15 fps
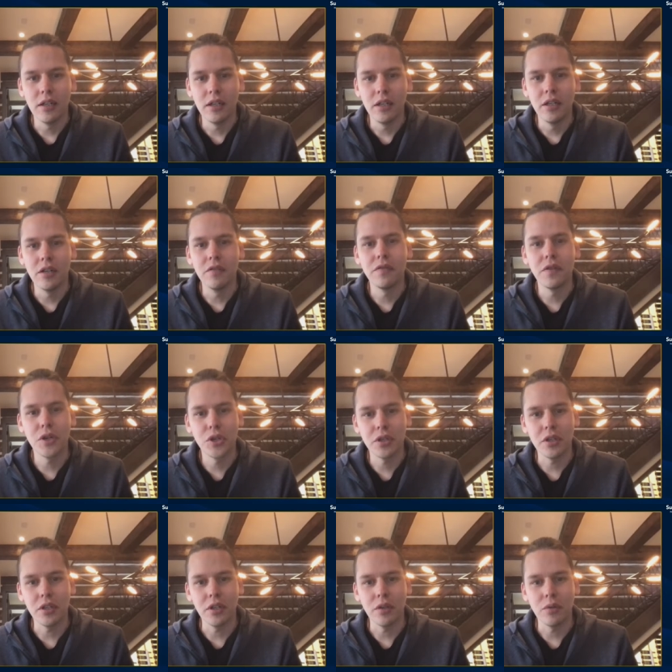
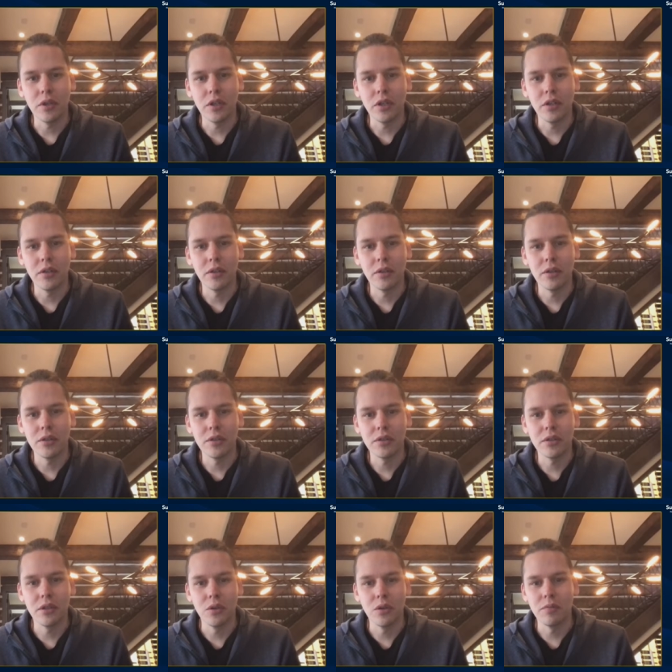inefficient, and where
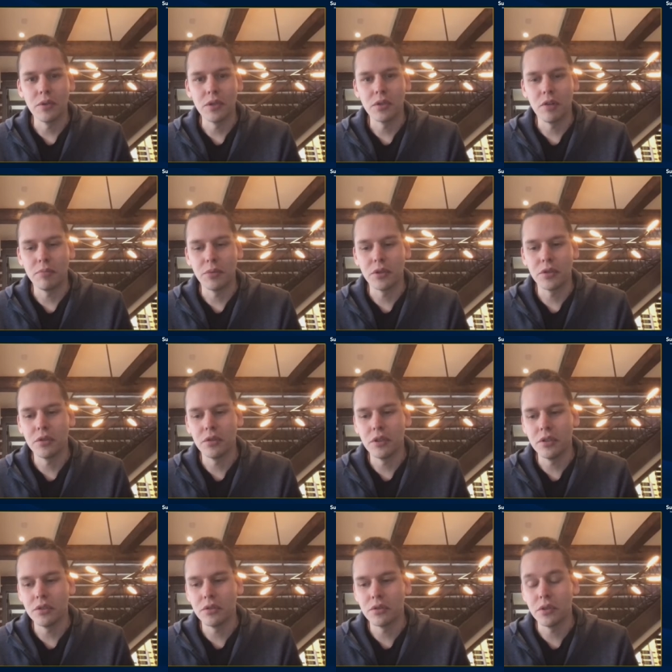there's enormous
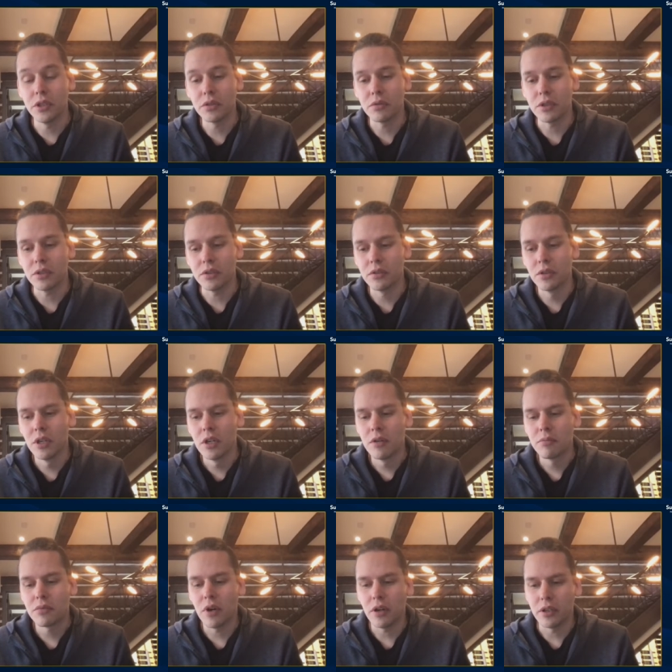opportunities to increase
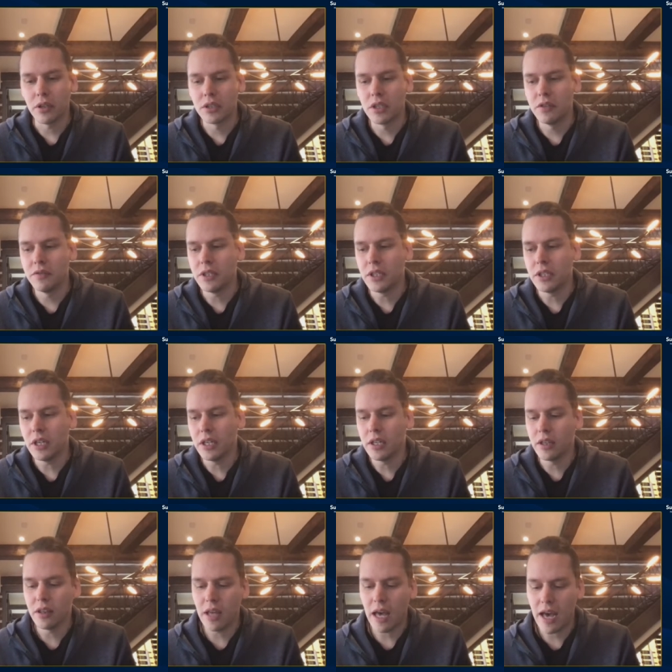productivity. And
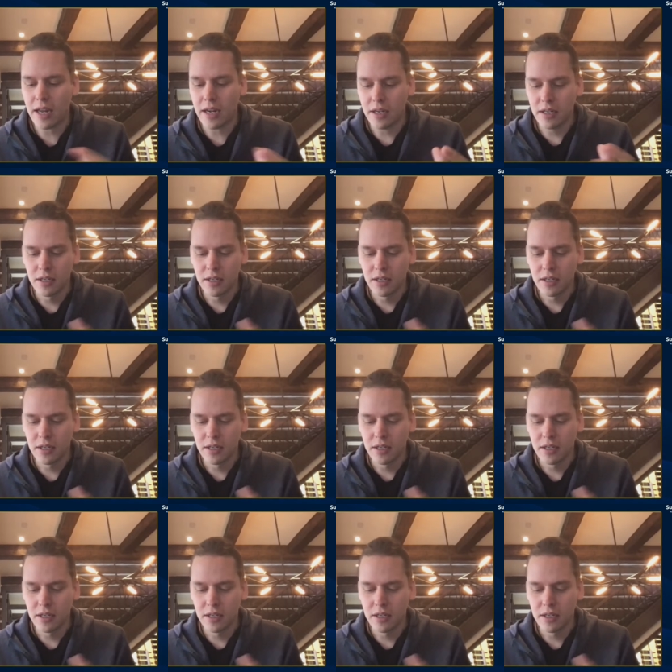in that